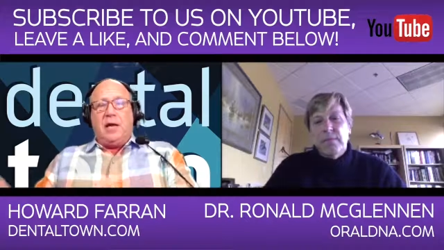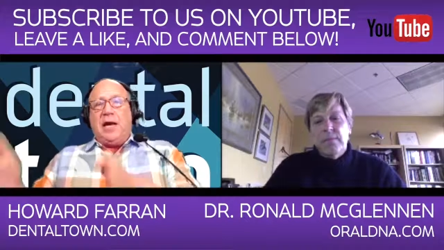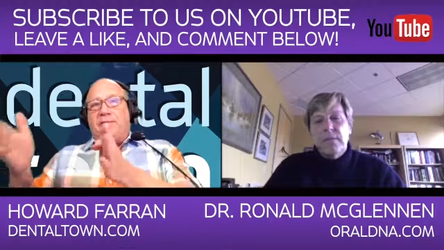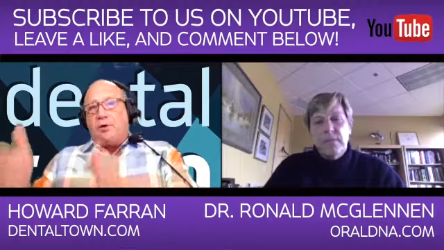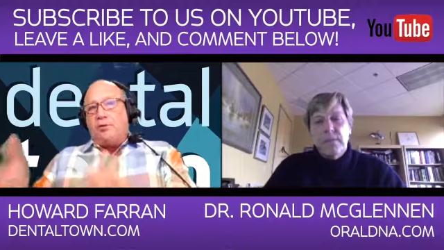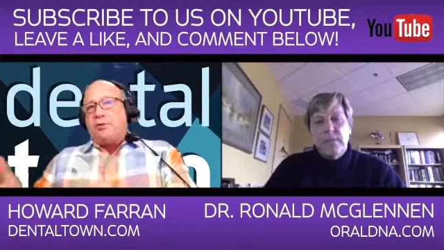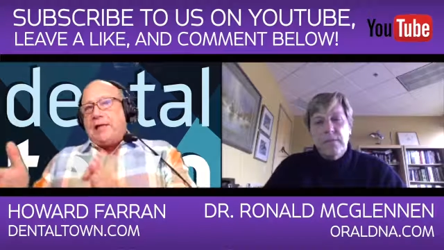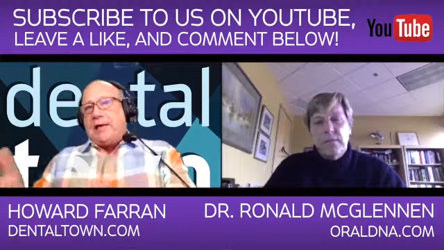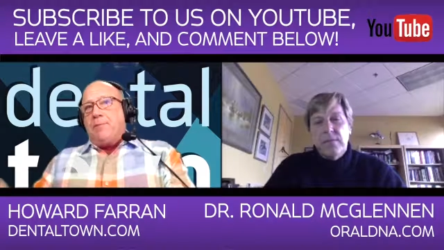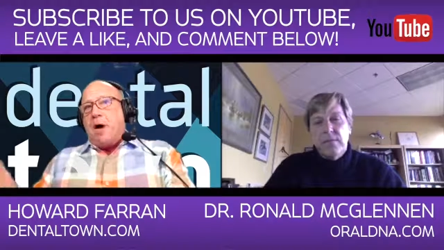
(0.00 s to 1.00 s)
Speaker 1: If those
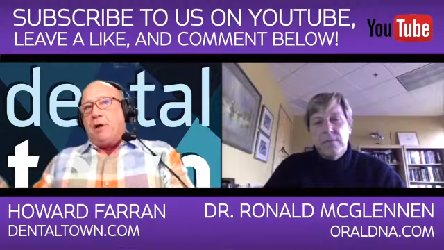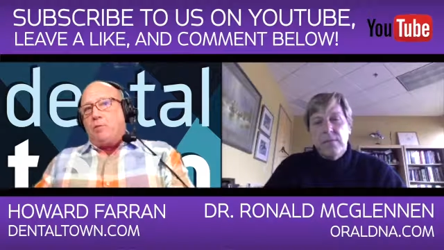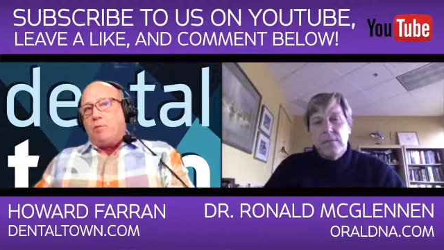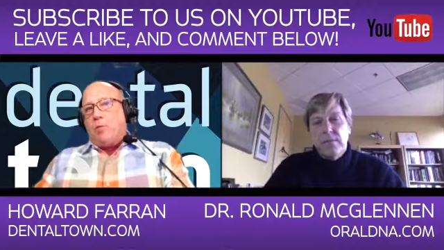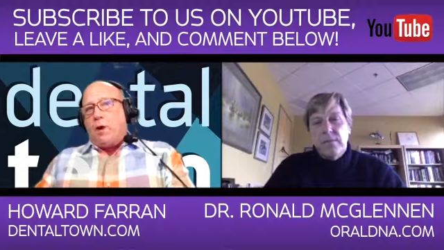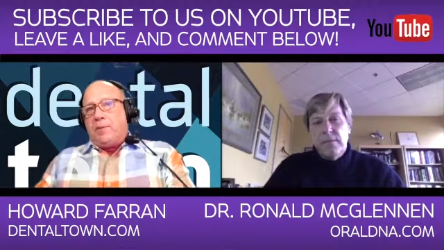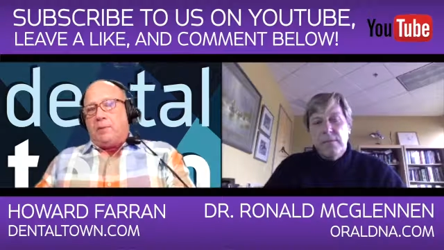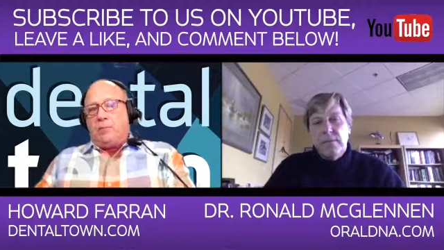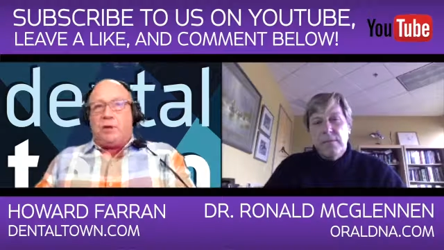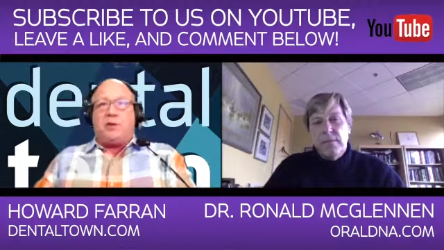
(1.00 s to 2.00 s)
same hundred
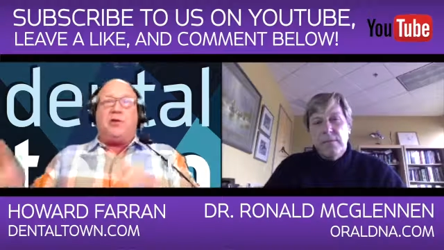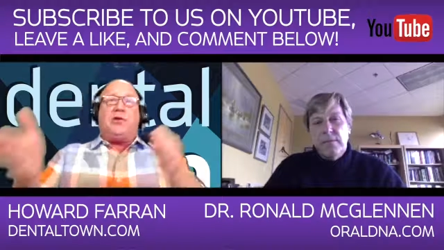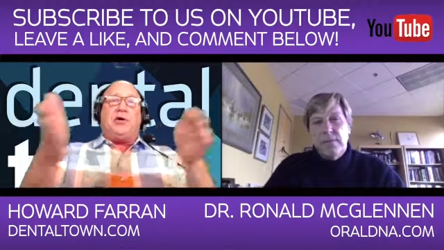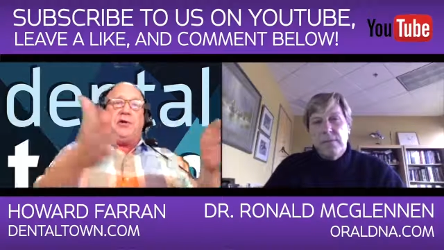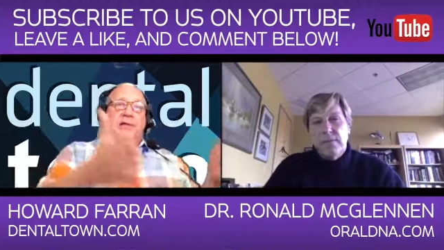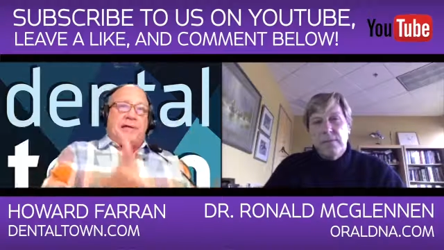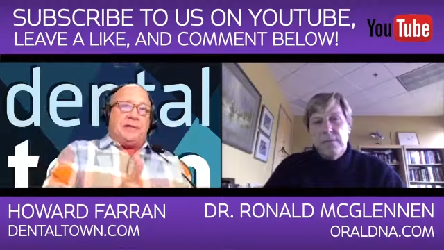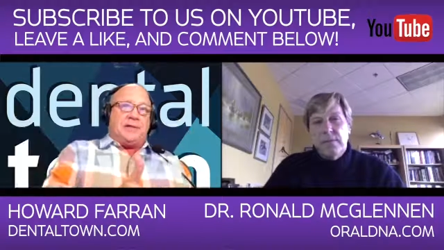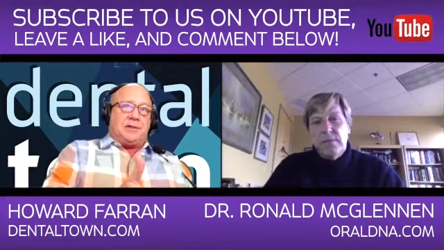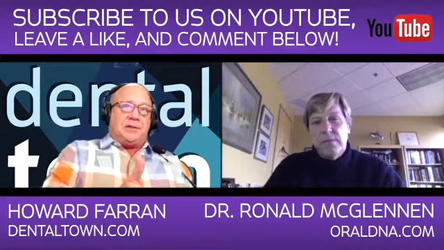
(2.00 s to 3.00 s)
women went to their
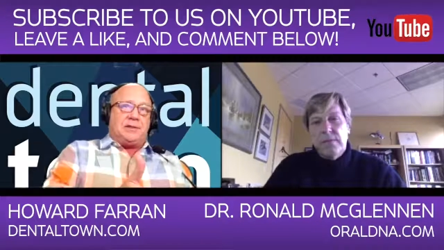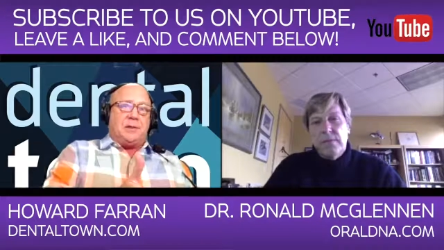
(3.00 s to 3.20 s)
dentist